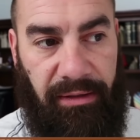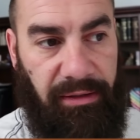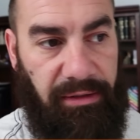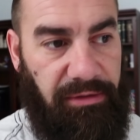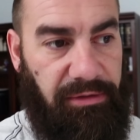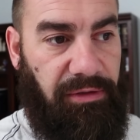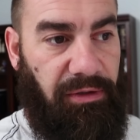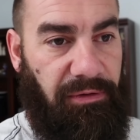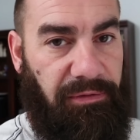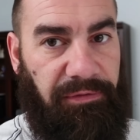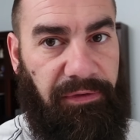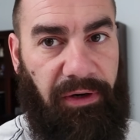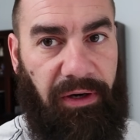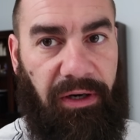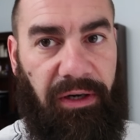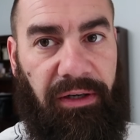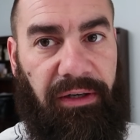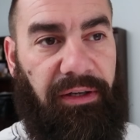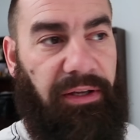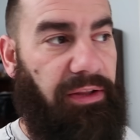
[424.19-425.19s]
So
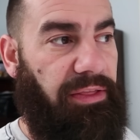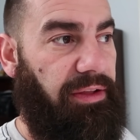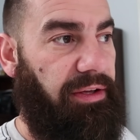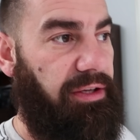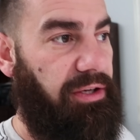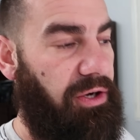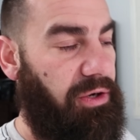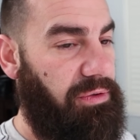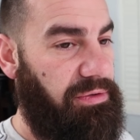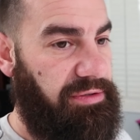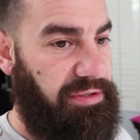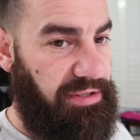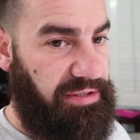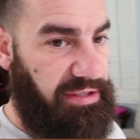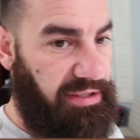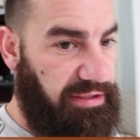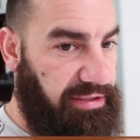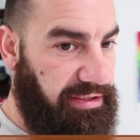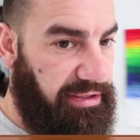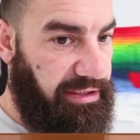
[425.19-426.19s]
far, the coast
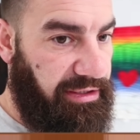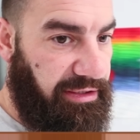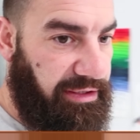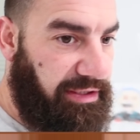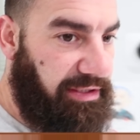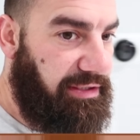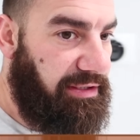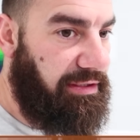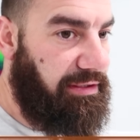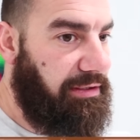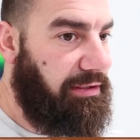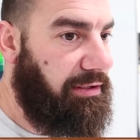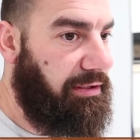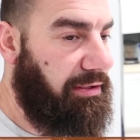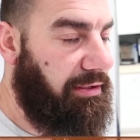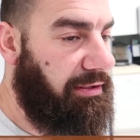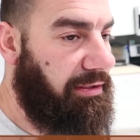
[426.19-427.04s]
is clear here.